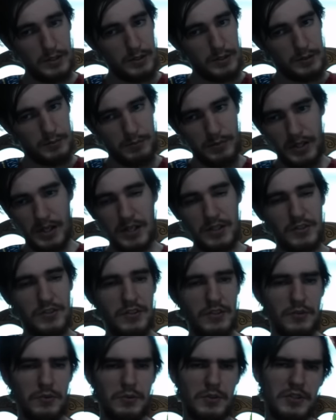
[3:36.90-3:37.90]
But I
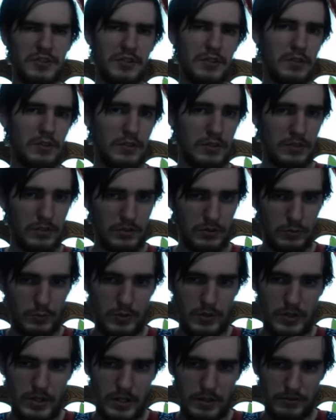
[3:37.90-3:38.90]
still wish it looked a little more
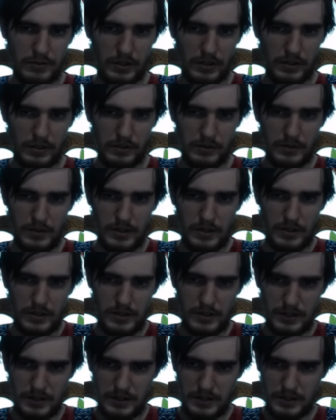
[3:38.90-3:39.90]
African.
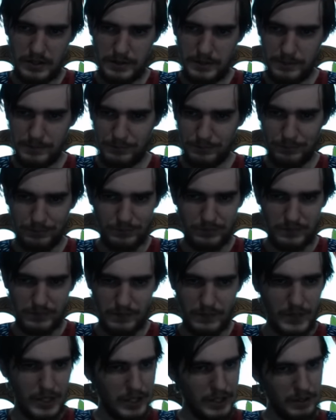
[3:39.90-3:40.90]

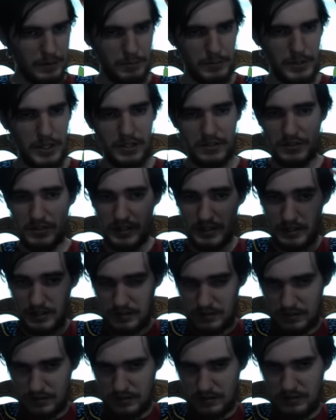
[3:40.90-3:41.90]
And I'm not digging
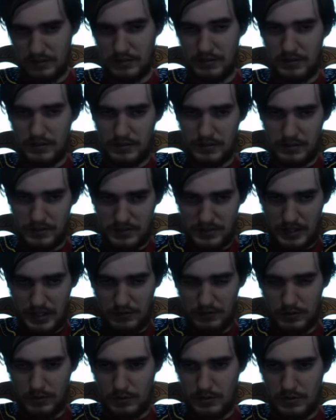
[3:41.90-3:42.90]
the
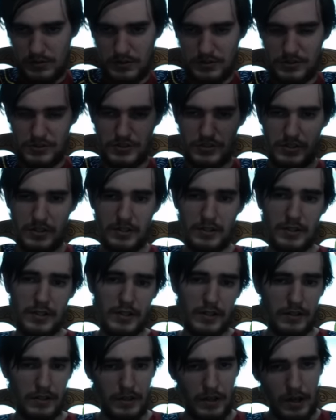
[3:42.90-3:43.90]
devil horn shit.
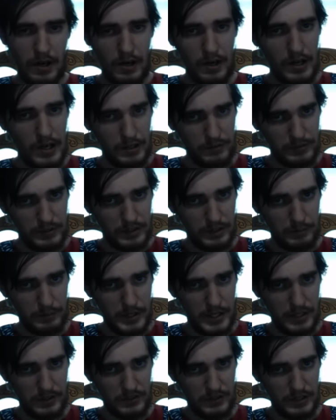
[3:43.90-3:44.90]
There are African
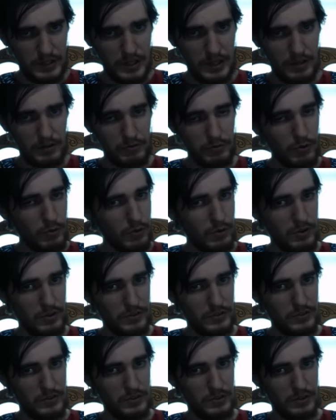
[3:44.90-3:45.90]
masks that have horns,
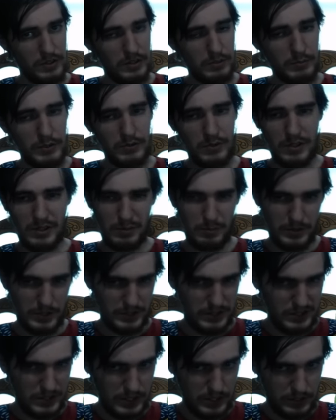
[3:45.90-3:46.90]
don't get me wrong, but
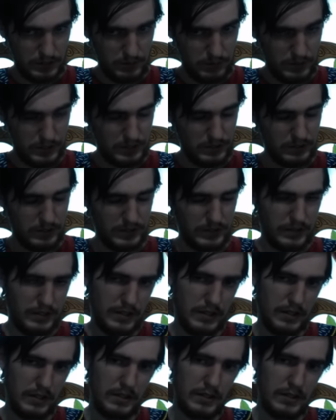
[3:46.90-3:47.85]
not quite like that.